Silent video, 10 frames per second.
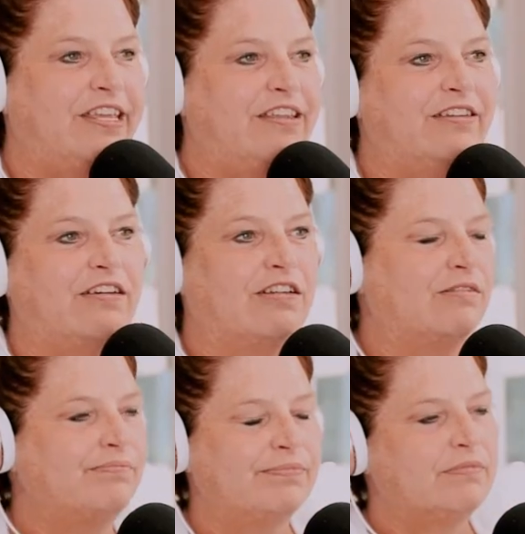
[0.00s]
heat and all.
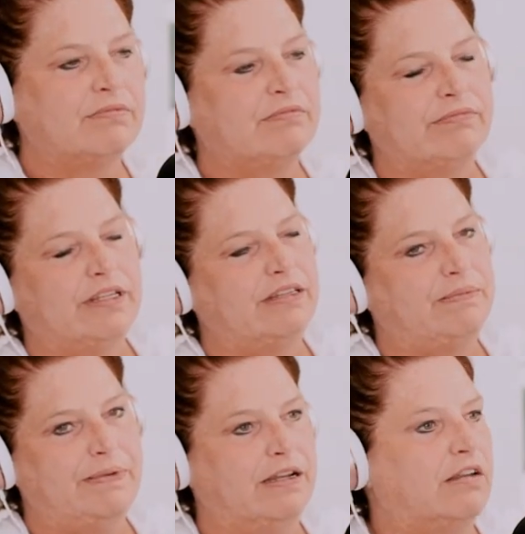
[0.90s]
Yeah, it's
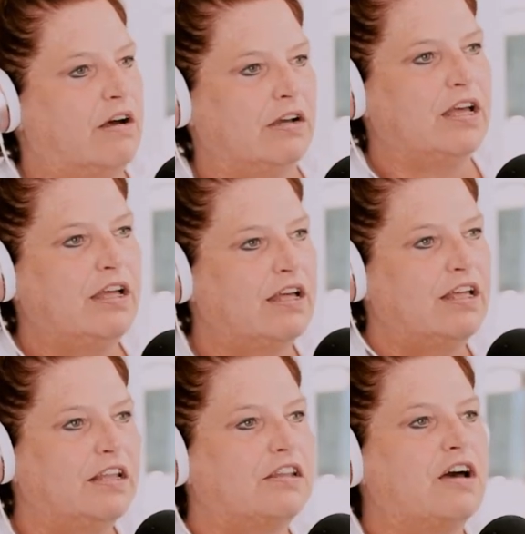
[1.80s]
been a long,
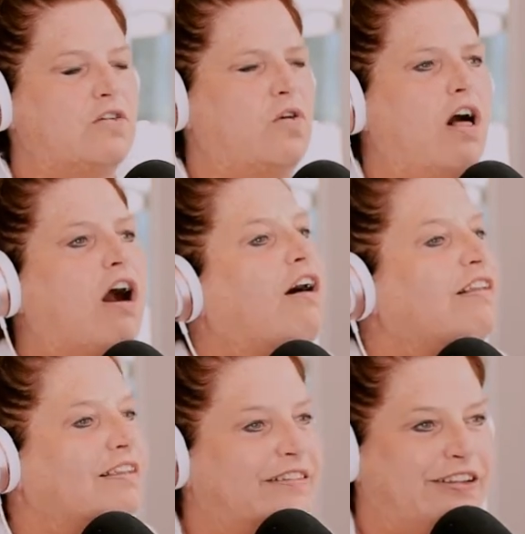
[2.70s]
long old
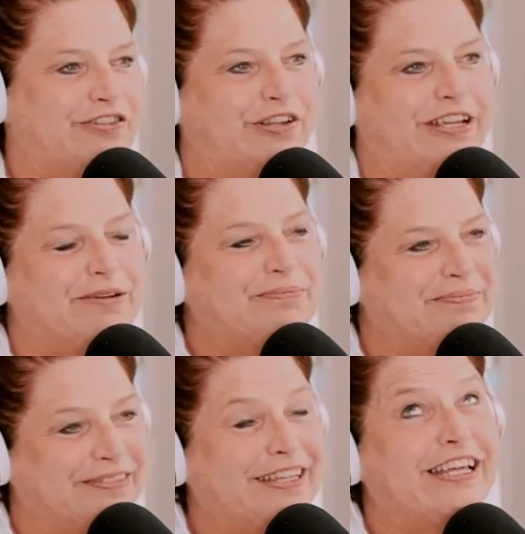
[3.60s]
haul, literally. Yeah.
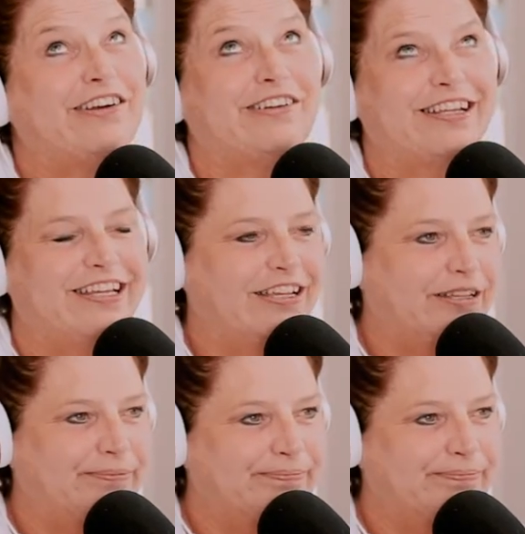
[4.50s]
Literally.